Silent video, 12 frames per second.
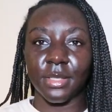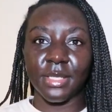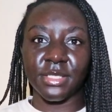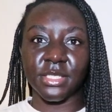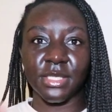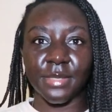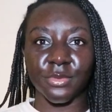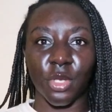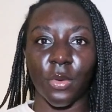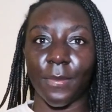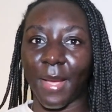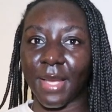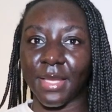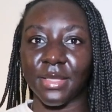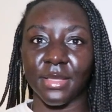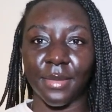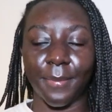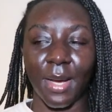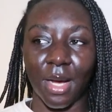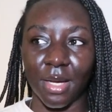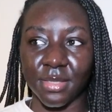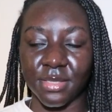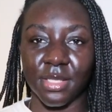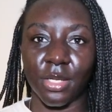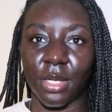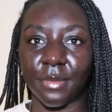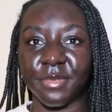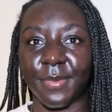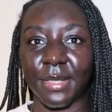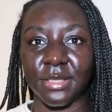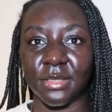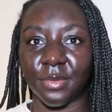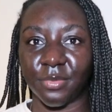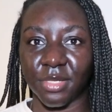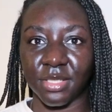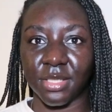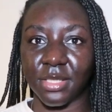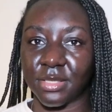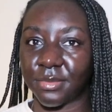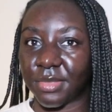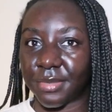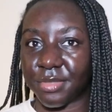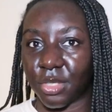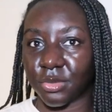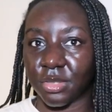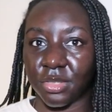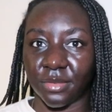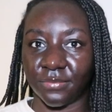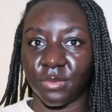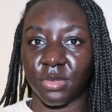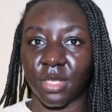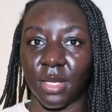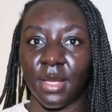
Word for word: it just keeps going back in the past and then it comes back to the present and sometimes it goes into the future